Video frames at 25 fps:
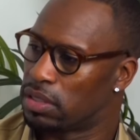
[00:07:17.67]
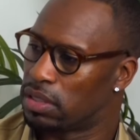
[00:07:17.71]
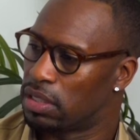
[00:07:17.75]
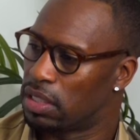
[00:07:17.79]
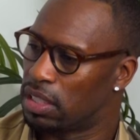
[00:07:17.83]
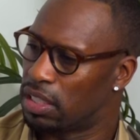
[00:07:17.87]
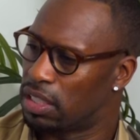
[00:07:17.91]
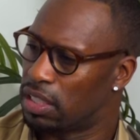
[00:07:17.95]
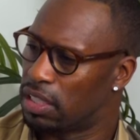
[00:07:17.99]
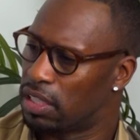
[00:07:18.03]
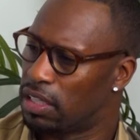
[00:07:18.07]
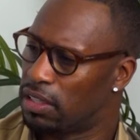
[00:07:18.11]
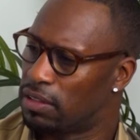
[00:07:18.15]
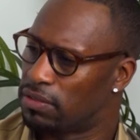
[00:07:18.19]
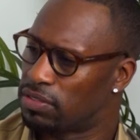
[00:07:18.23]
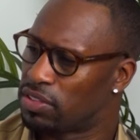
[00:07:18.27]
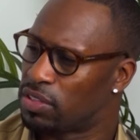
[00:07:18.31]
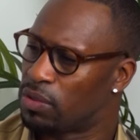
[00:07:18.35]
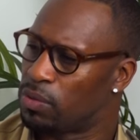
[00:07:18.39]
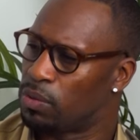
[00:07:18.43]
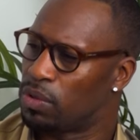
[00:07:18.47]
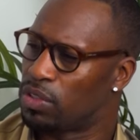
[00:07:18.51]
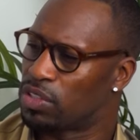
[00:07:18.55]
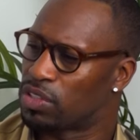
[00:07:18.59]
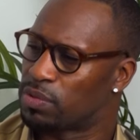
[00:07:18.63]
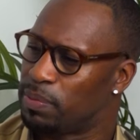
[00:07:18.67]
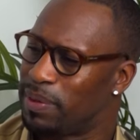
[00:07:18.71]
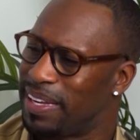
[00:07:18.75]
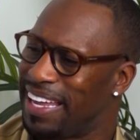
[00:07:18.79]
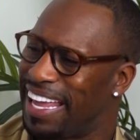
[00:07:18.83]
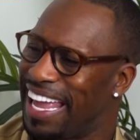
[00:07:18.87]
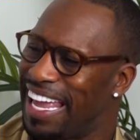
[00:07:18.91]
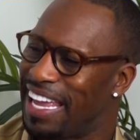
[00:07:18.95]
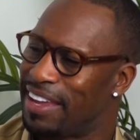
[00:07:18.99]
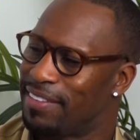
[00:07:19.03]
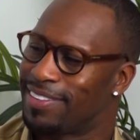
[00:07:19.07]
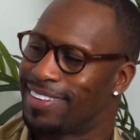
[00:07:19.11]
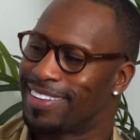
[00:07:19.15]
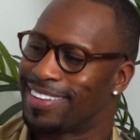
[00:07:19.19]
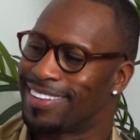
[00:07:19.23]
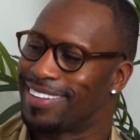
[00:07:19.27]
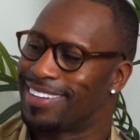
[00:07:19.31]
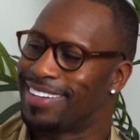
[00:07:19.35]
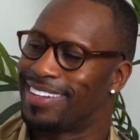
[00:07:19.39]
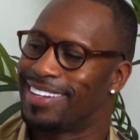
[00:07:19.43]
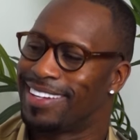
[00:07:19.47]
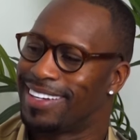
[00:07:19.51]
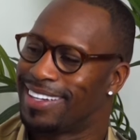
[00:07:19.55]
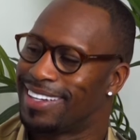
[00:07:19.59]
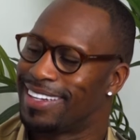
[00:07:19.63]
of someone's behavior.
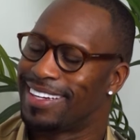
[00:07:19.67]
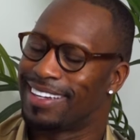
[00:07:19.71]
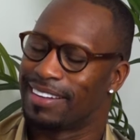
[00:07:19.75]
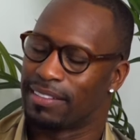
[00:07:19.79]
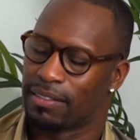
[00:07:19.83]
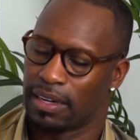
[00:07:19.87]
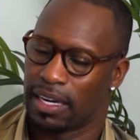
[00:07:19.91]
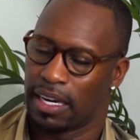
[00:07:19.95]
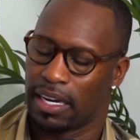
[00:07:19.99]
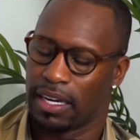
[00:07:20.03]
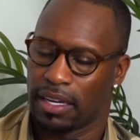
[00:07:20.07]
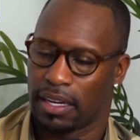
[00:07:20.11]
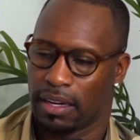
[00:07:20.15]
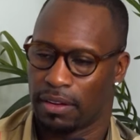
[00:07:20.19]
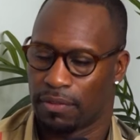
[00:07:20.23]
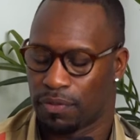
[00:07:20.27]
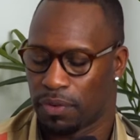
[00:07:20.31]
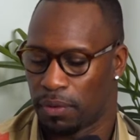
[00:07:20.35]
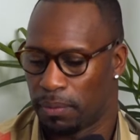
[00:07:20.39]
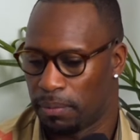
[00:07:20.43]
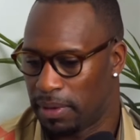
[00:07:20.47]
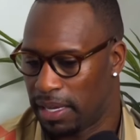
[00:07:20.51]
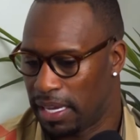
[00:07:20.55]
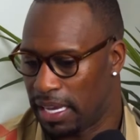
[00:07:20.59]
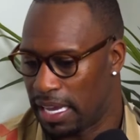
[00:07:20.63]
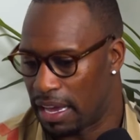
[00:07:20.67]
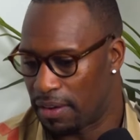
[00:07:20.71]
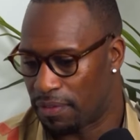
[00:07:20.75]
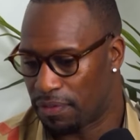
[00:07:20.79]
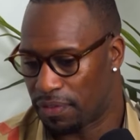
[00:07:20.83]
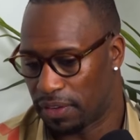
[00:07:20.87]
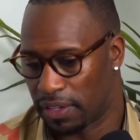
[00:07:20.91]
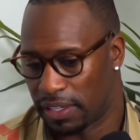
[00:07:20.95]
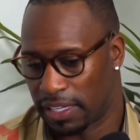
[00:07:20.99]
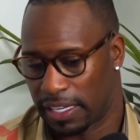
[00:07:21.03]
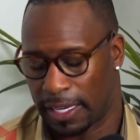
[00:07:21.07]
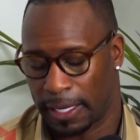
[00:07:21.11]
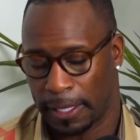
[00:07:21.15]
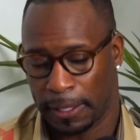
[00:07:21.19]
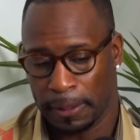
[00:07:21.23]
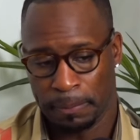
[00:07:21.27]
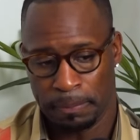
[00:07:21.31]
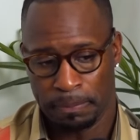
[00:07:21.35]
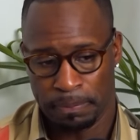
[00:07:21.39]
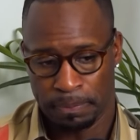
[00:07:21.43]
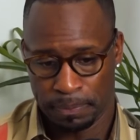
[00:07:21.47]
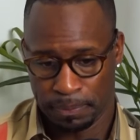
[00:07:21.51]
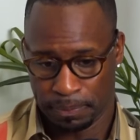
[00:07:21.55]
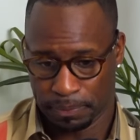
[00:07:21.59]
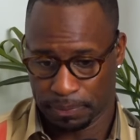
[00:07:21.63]
Right. Right? And for me, I feel like
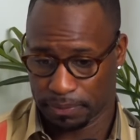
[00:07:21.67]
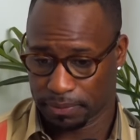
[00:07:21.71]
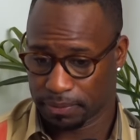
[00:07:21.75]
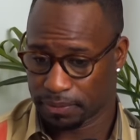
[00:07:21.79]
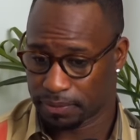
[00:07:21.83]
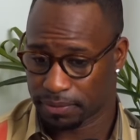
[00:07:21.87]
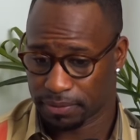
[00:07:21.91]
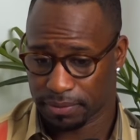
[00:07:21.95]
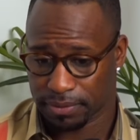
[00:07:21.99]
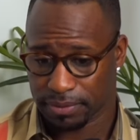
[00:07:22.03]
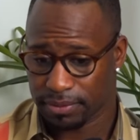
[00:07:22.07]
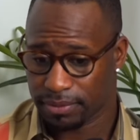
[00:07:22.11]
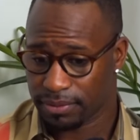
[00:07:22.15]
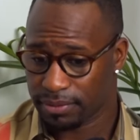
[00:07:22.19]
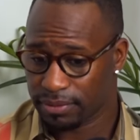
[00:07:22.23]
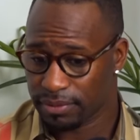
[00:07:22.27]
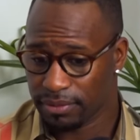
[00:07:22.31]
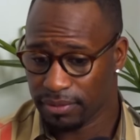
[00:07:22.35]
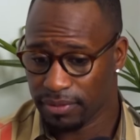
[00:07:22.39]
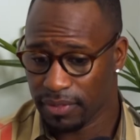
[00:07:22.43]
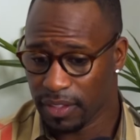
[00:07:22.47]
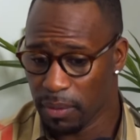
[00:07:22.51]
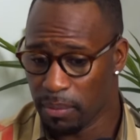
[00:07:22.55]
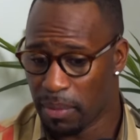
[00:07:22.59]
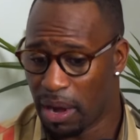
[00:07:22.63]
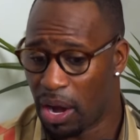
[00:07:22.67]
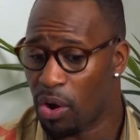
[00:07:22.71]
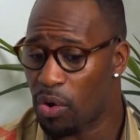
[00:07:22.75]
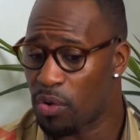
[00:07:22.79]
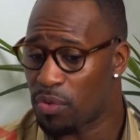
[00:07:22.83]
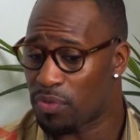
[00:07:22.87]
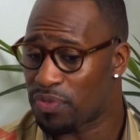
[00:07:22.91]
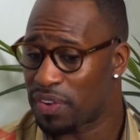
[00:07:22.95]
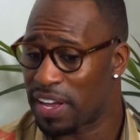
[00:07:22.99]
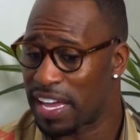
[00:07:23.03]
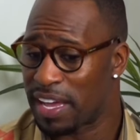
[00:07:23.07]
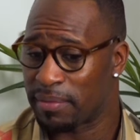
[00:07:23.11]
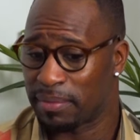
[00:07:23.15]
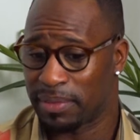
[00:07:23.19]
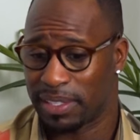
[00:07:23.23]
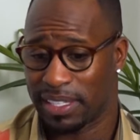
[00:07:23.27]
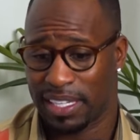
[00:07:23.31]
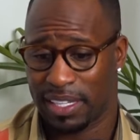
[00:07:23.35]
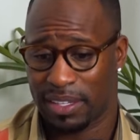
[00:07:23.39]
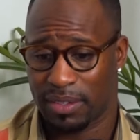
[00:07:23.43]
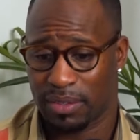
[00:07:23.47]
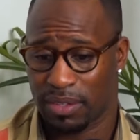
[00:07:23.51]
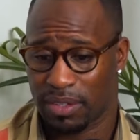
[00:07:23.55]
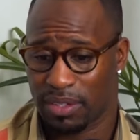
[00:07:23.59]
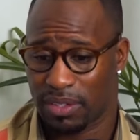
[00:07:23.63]
my whole
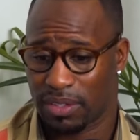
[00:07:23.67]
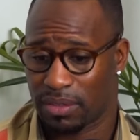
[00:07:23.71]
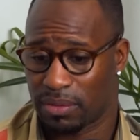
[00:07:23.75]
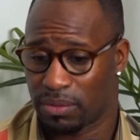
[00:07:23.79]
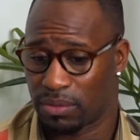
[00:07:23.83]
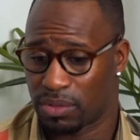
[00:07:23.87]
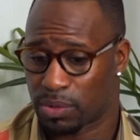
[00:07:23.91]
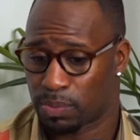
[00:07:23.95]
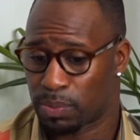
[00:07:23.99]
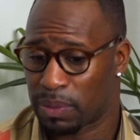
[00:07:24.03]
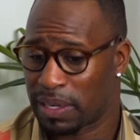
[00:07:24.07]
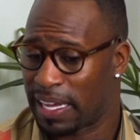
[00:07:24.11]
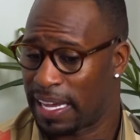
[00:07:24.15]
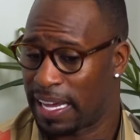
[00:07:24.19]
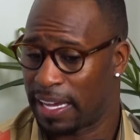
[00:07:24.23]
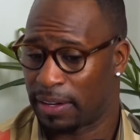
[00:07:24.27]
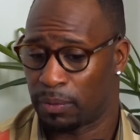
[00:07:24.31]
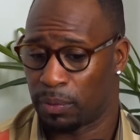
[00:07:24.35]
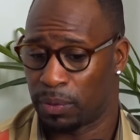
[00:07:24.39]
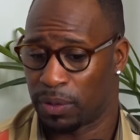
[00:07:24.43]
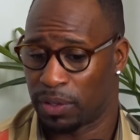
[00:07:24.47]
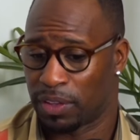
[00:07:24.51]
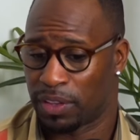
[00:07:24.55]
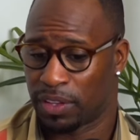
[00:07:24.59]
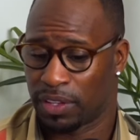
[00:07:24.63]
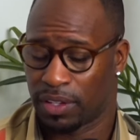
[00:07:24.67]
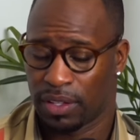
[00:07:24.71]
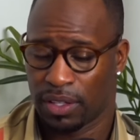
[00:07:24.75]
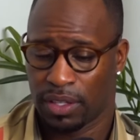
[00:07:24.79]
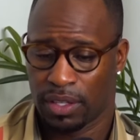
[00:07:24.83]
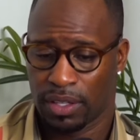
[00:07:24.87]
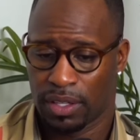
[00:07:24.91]
family was plagued with